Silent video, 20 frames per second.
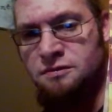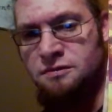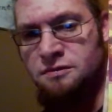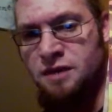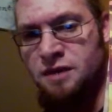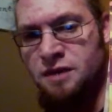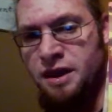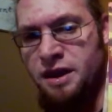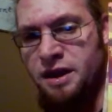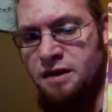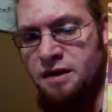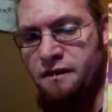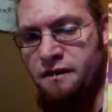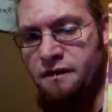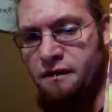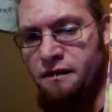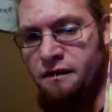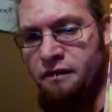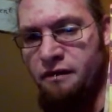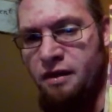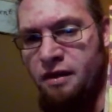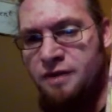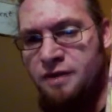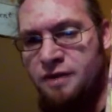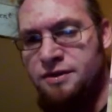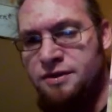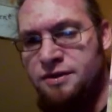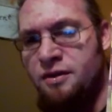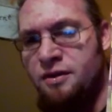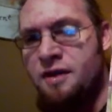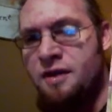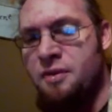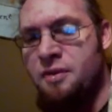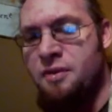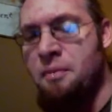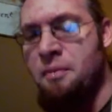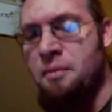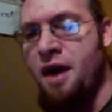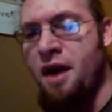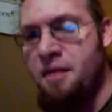Right? So
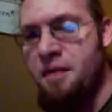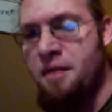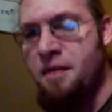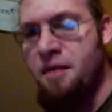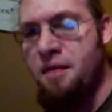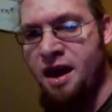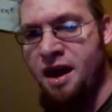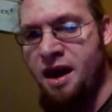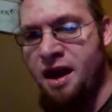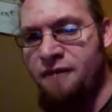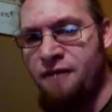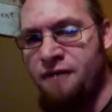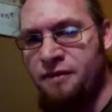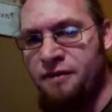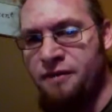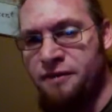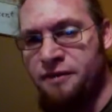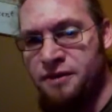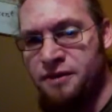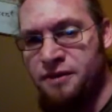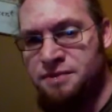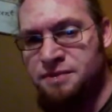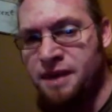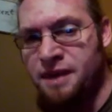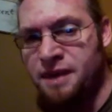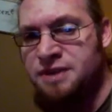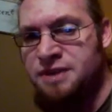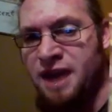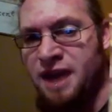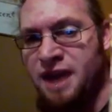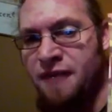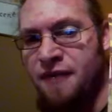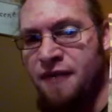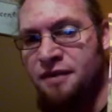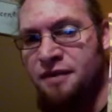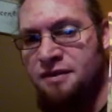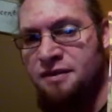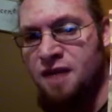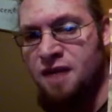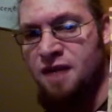the bottom half of the first page and
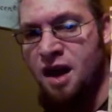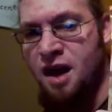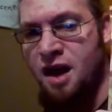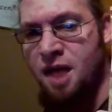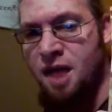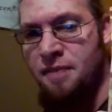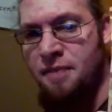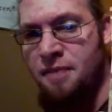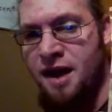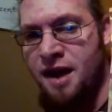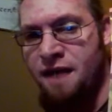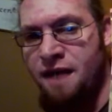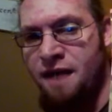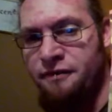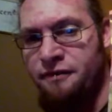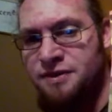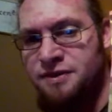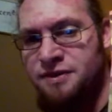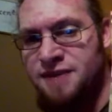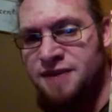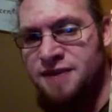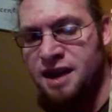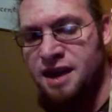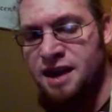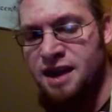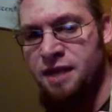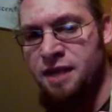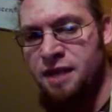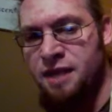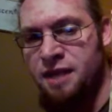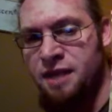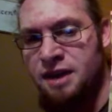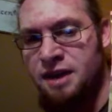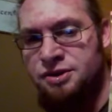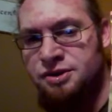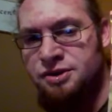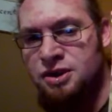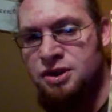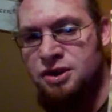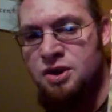the top half of the second
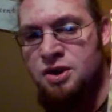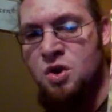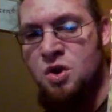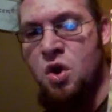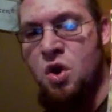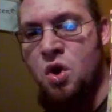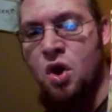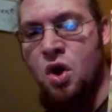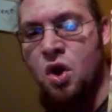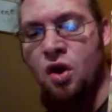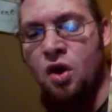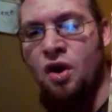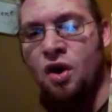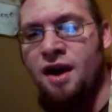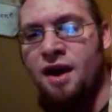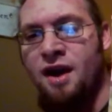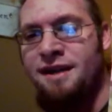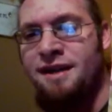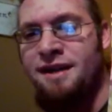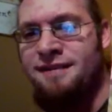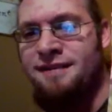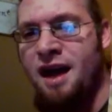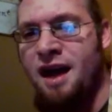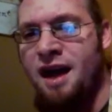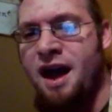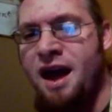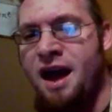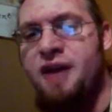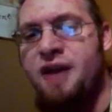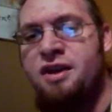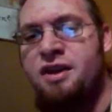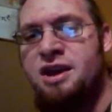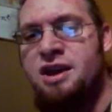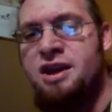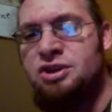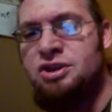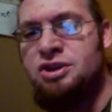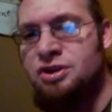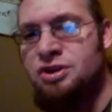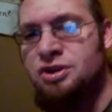page are an entire
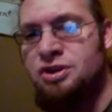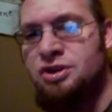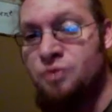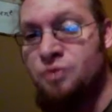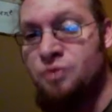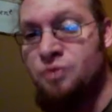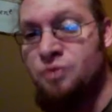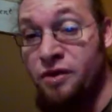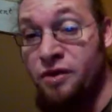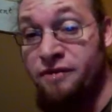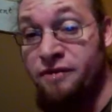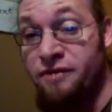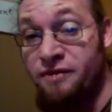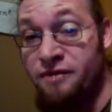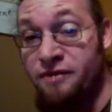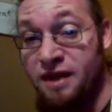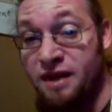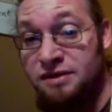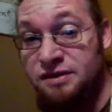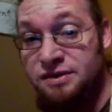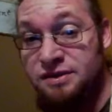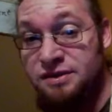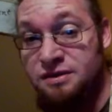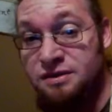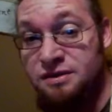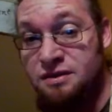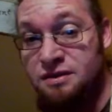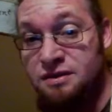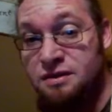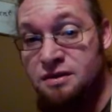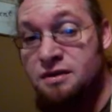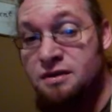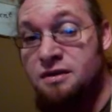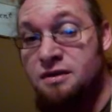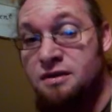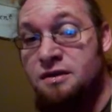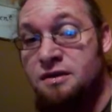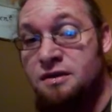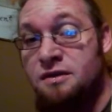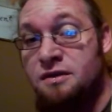issue's worth of events.
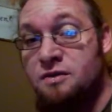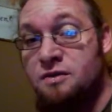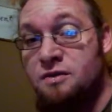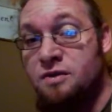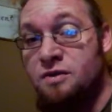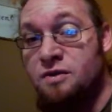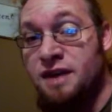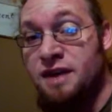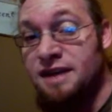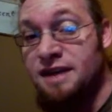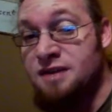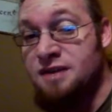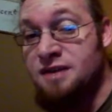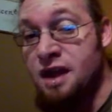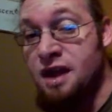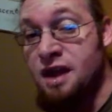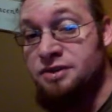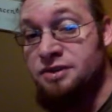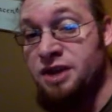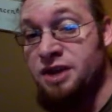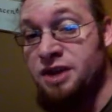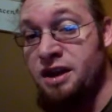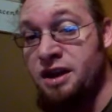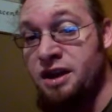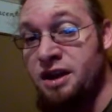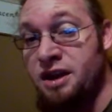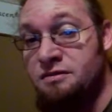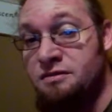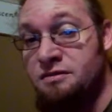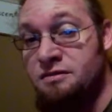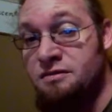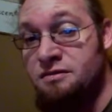He gets caught cheating.